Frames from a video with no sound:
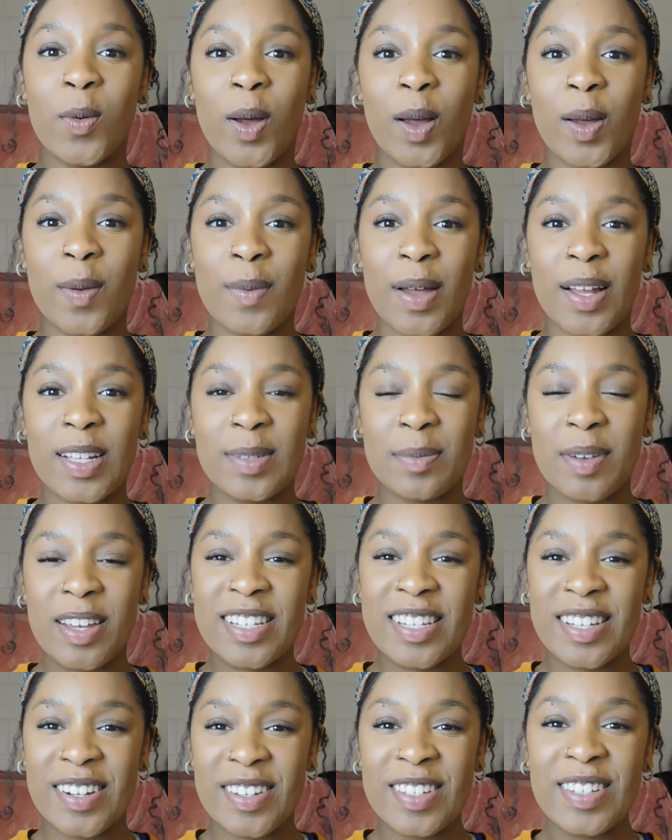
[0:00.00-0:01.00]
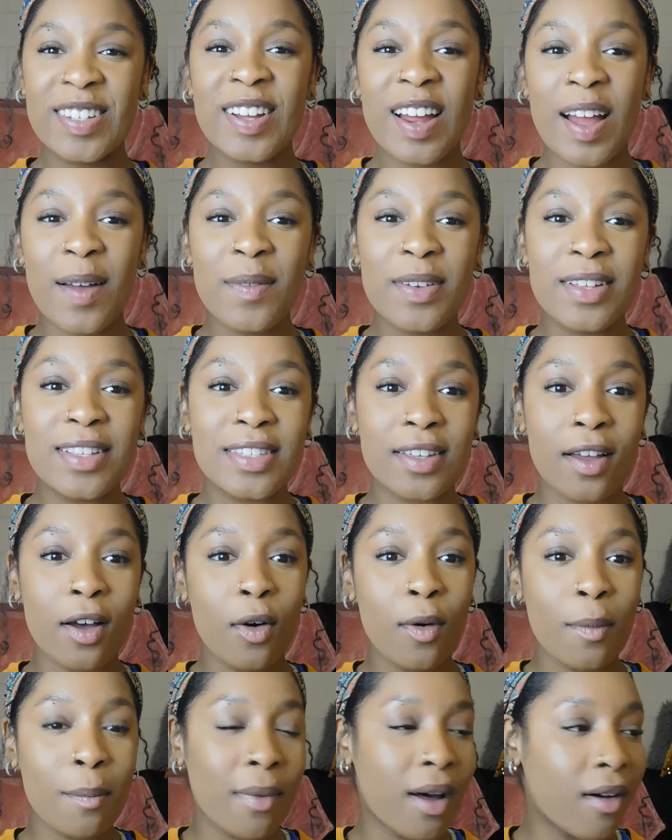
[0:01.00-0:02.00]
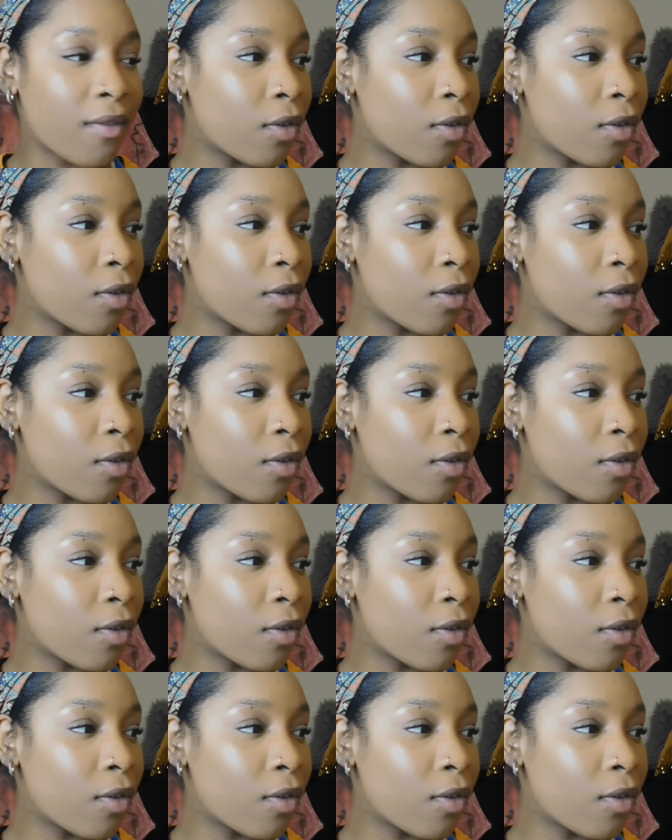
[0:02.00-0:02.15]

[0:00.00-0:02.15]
welcome back to my channel. Until it happens. Oh, my